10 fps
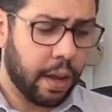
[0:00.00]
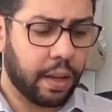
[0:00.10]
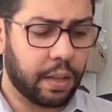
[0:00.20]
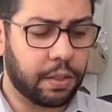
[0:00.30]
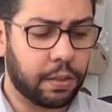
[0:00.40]

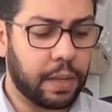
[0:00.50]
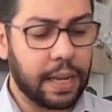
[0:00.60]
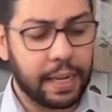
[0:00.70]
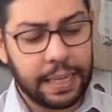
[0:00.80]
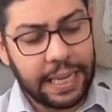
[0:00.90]
It's
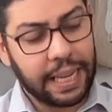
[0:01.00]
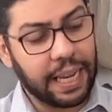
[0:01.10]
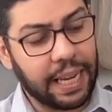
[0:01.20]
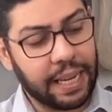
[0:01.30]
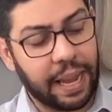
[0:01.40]
unique
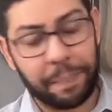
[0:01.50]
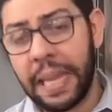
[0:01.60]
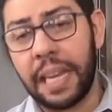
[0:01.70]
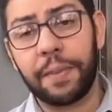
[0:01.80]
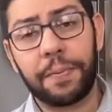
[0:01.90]
in
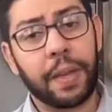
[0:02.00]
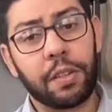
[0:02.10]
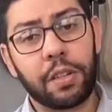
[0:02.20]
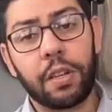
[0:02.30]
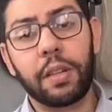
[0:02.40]
being a
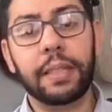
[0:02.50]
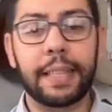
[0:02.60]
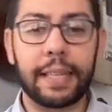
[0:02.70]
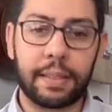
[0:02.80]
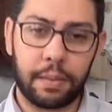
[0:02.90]
Fender that